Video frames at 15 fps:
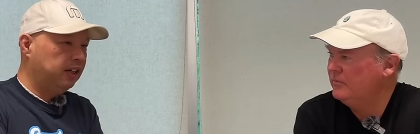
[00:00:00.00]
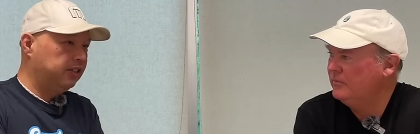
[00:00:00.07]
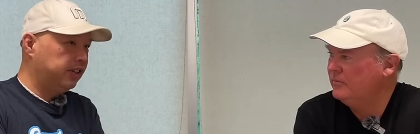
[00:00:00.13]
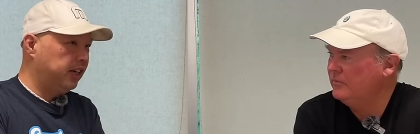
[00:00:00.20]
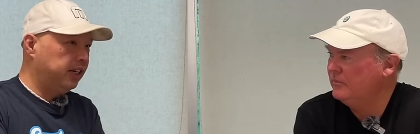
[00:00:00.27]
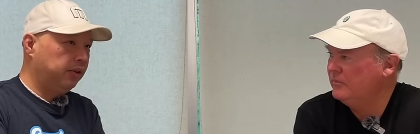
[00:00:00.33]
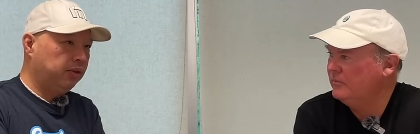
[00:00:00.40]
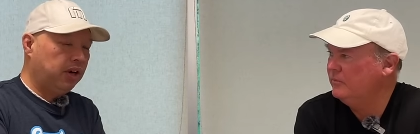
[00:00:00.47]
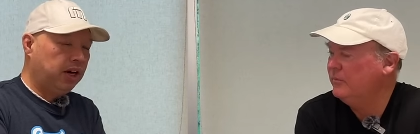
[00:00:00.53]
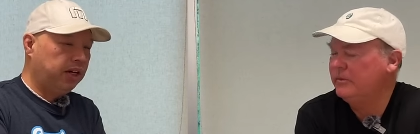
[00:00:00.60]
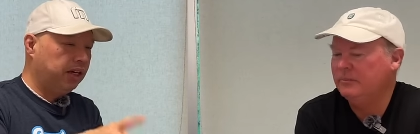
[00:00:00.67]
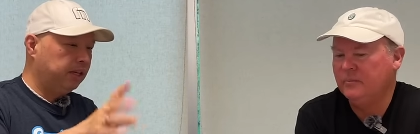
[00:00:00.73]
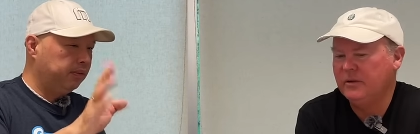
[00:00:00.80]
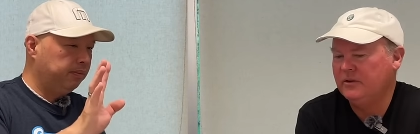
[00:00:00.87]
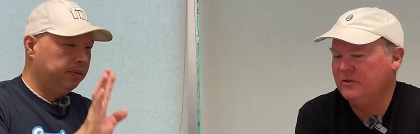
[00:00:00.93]
Speaker 1: is Andy
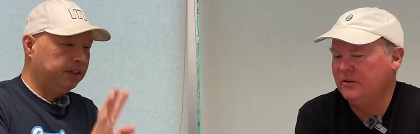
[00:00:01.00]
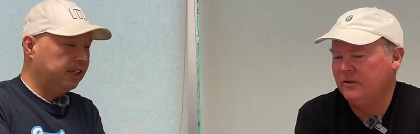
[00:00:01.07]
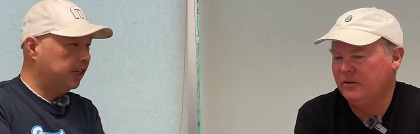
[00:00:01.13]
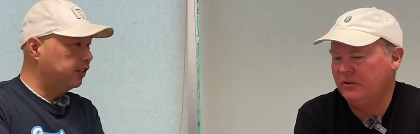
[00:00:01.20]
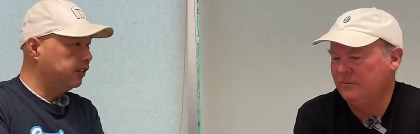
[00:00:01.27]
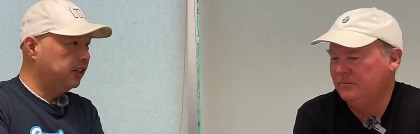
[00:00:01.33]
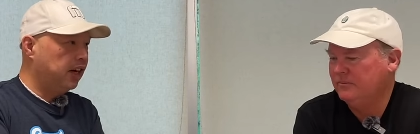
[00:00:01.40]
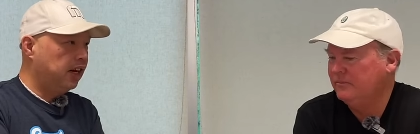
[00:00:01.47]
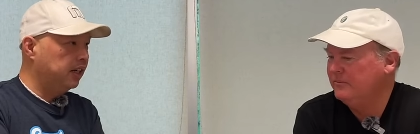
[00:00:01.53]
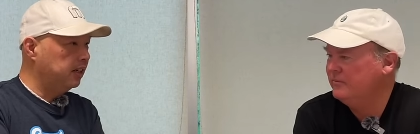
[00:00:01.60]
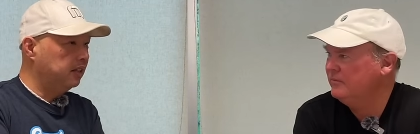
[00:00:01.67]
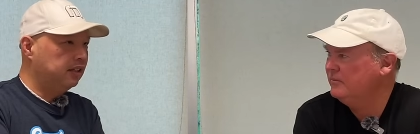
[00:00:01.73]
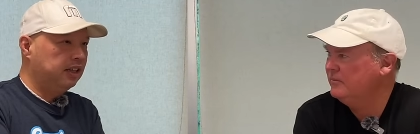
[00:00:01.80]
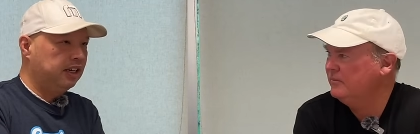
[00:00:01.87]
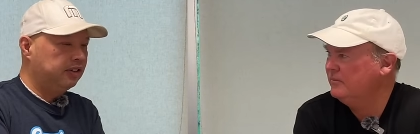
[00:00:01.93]
Roddick, but that's
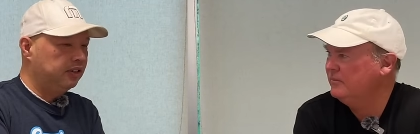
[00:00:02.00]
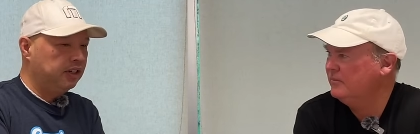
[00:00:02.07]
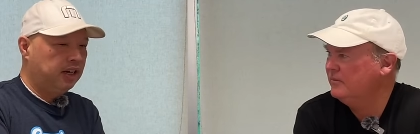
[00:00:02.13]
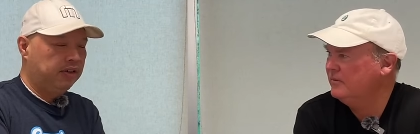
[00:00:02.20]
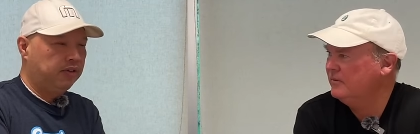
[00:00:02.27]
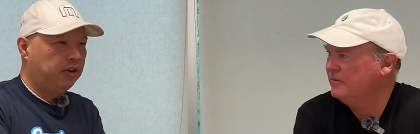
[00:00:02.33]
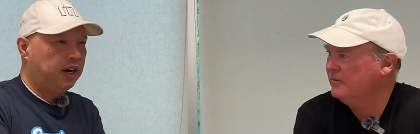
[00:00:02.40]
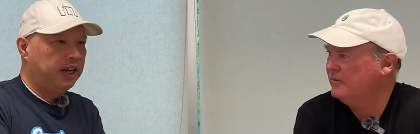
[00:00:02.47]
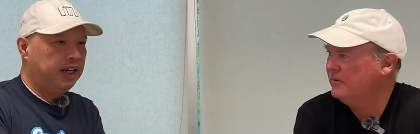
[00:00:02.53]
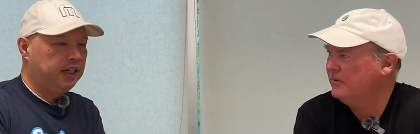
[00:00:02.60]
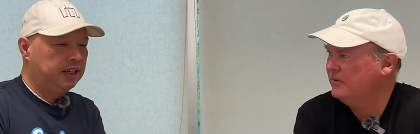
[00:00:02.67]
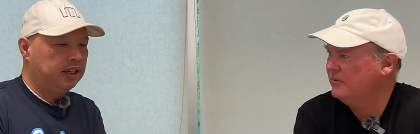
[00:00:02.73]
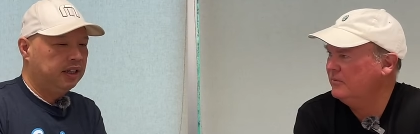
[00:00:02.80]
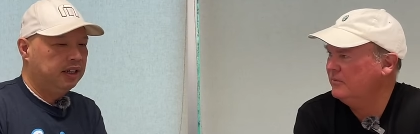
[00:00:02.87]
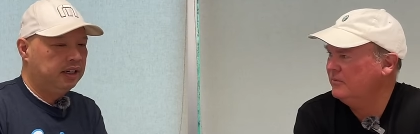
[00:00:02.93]
not that's not right.
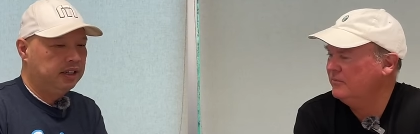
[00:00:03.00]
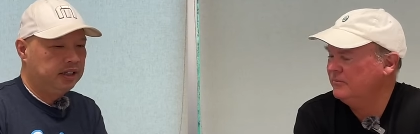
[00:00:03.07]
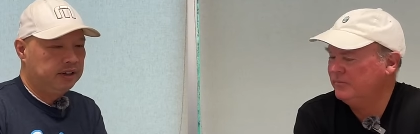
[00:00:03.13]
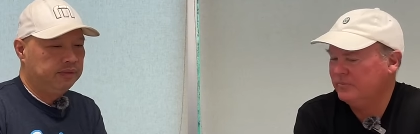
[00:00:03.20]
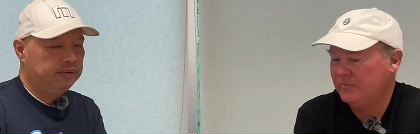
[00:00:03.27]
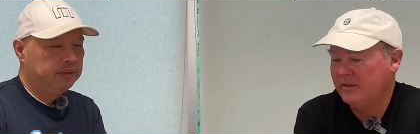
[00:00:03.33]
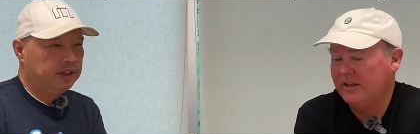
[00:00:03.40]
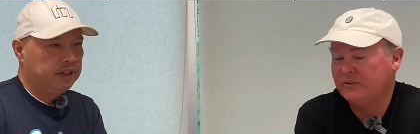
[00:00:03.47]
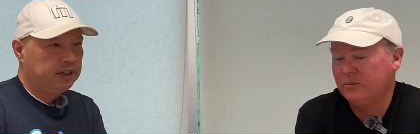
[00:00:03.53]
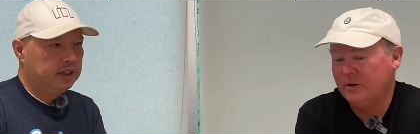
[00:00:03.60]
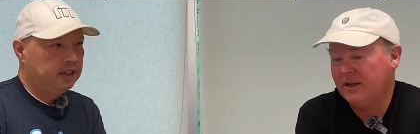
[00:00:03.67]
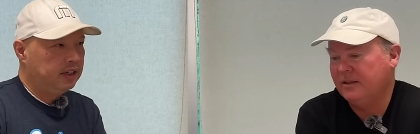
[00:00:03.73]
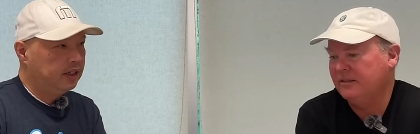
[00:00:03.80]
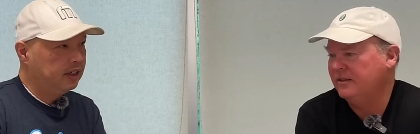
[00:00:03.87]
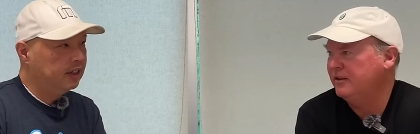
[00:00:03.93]
Um,
Speaker 2: that's what
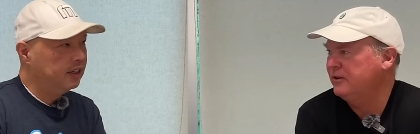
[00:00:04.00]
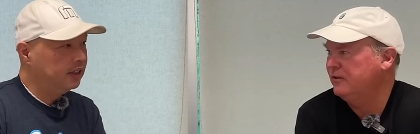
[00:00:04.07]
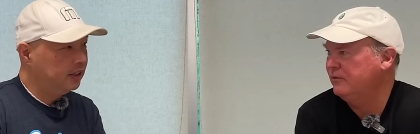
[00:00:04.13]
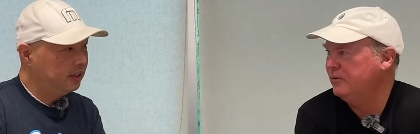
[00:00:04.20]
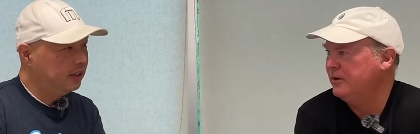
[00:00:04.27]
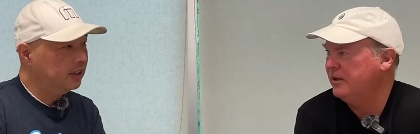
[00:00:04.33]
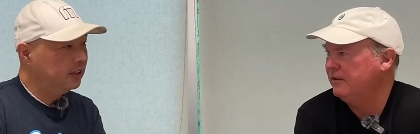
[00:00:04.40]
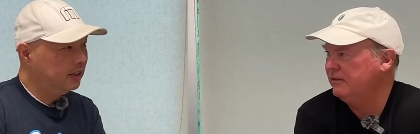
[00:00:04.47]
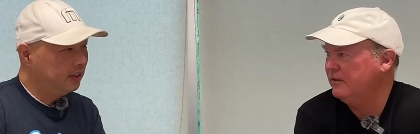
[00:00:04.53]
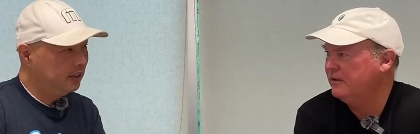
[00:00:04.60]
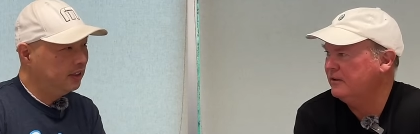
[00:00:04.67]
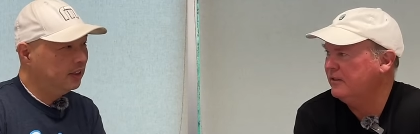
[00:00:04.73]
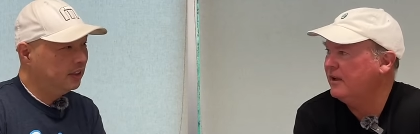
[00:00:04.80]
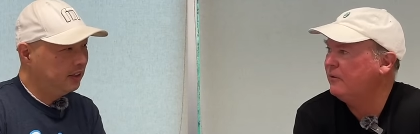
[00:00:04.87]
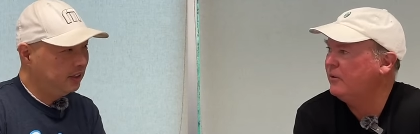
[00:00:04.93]
I think of when I
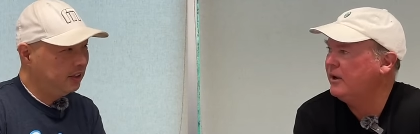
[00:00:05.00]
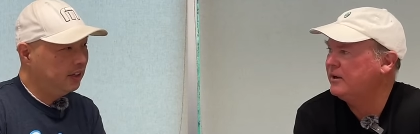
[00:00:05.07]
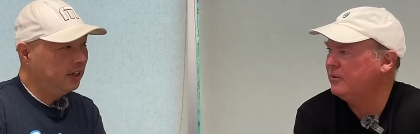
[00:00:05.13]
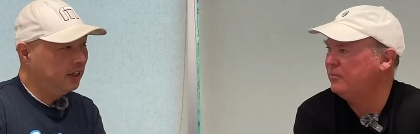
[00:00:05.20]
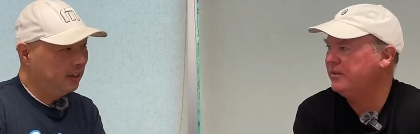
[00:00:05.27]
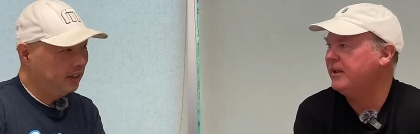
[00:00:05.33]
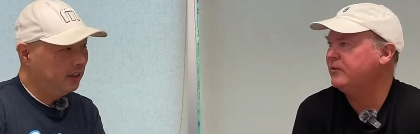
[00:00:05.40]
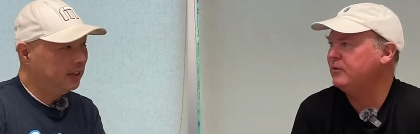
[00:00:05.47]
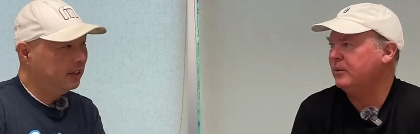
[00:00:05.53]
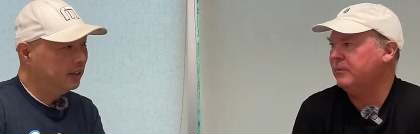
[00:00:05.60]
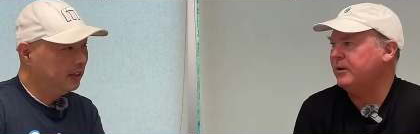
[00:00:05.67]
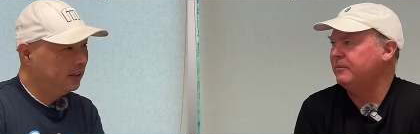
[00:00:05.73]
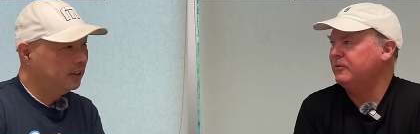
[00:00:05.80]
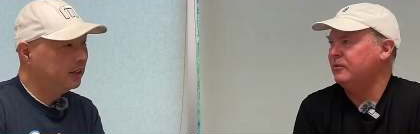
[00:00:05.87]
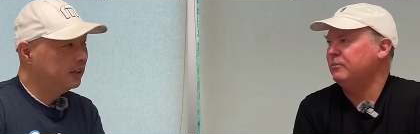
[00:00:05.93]
think of that right? Yeah. But that's why I'm
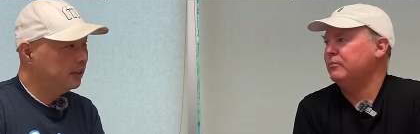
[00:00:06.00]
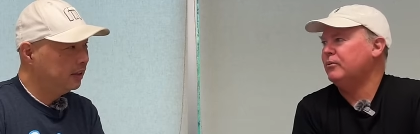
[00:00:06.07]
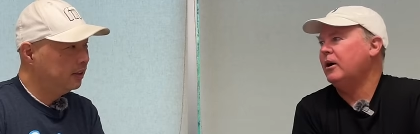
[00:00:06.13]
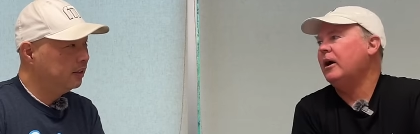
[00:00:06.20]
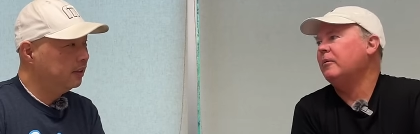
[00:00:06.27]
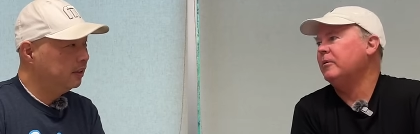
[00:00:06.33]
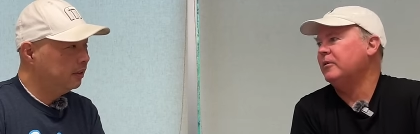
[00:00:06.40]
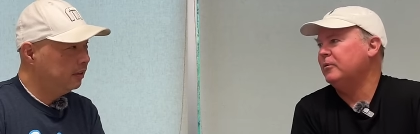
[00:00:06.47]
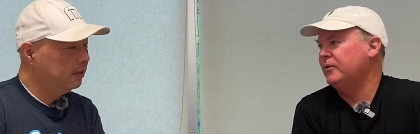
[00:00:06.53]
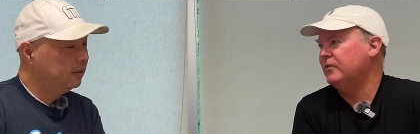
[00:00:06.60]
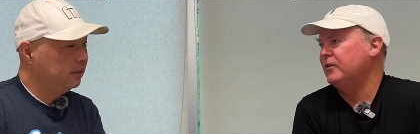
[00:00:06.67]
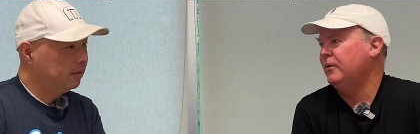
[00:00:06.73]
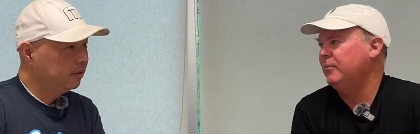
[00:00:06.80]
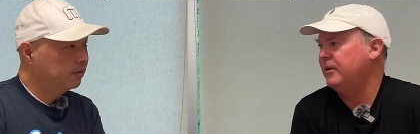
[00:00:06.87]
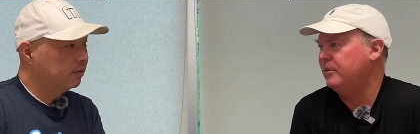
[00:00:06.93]
like, there probably was
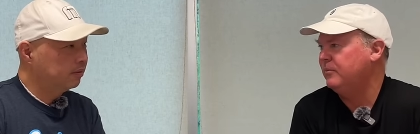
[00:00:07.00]
somebody